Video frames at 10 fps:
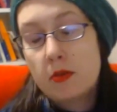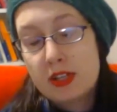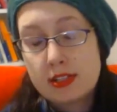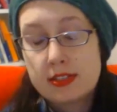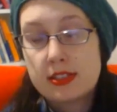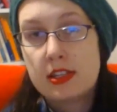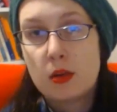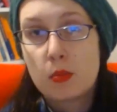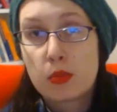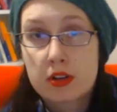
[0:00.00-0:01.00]
I went to
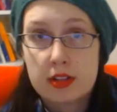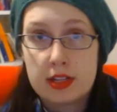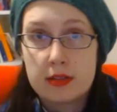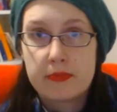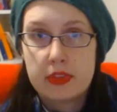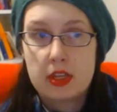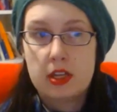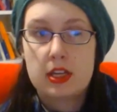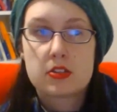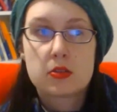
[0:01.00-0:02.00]
see Brooklyn,
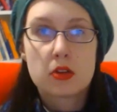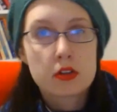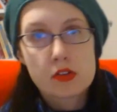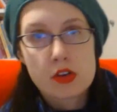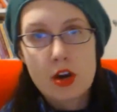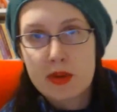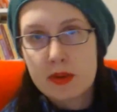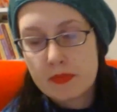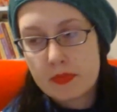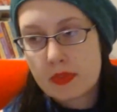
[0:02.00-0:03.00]
the historical
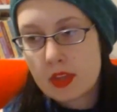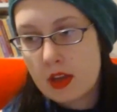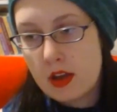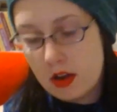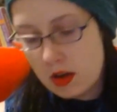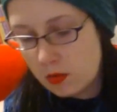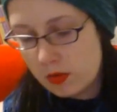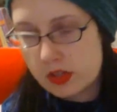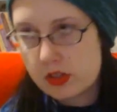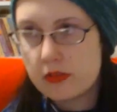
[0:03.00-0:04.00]
drama
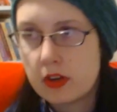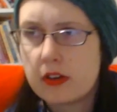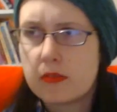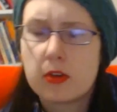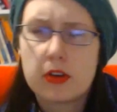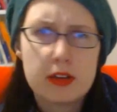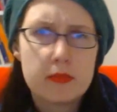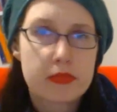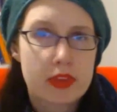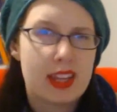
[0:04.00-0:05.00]
with Siobhan
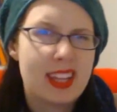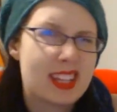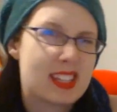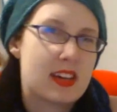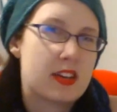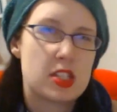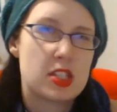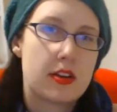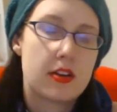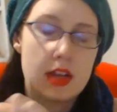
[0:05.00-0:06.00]
Ronan. I think that's how you
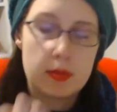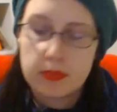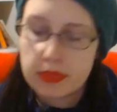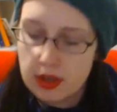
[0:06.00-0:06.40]
say her name.